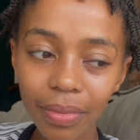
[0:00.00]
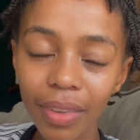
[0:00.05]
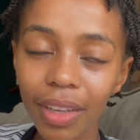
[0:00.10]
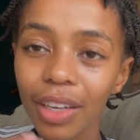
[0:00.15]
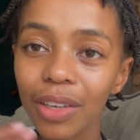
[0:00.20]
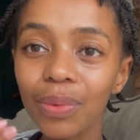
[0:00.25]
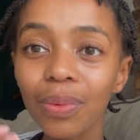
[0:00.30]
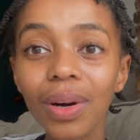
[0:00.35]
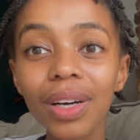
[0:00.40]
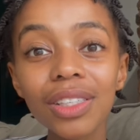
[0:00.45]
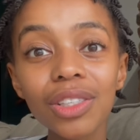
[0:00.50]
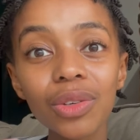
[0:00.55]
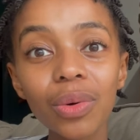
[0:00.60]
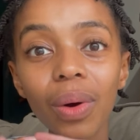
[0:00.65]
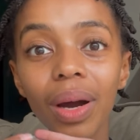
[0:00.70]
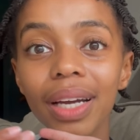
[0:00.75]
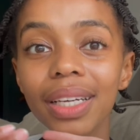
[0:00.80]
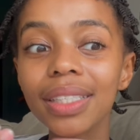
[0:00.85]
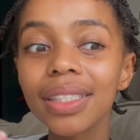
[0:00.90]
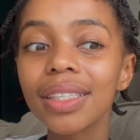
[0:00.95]
it was
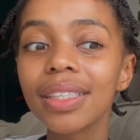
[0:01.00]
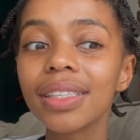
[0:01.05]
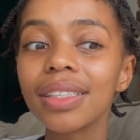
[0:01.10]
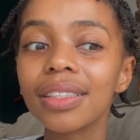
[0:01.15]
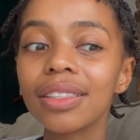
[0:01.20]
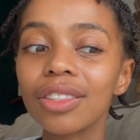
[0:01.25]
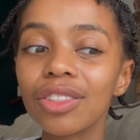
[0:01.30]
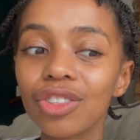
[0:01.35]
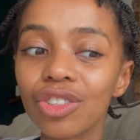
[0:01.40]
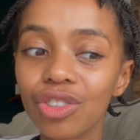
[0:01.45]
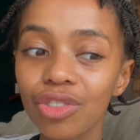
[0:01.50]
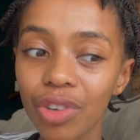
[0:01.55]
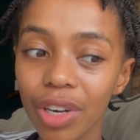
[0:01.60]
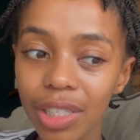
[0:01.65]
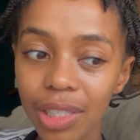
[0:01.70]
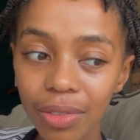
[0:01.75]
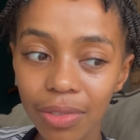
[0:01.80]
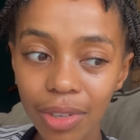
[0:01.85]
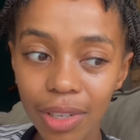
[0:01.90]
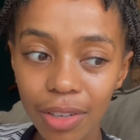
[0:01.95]
quite
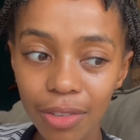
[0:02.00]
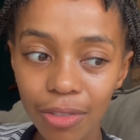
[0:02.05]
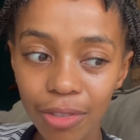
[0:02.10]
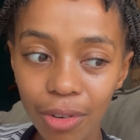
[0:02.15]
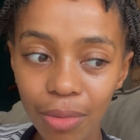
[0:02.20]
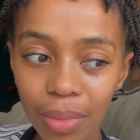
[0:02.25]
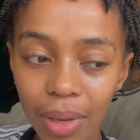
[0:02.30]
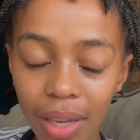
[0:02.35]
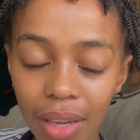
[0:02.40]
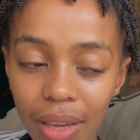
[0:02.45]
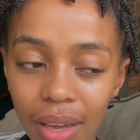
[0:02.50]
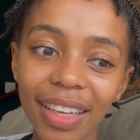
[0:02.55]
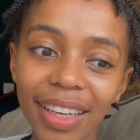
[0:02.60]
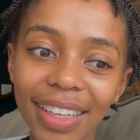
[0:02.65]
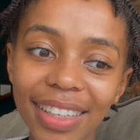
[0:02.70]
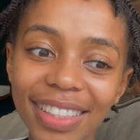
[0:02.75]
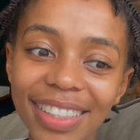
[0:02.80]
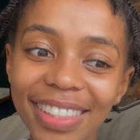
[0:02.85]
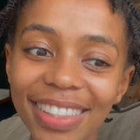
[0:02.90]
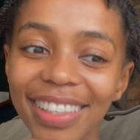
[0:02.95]
stressful for me.
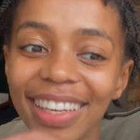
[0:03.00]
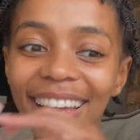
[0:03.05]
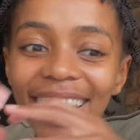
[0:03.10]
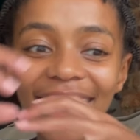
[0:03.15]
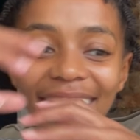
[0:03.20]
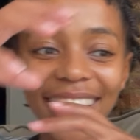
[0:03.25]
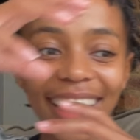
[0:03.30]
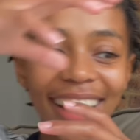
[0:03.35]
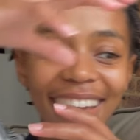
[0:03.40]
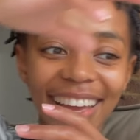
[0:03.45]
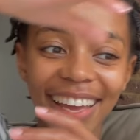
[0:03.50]
It did like,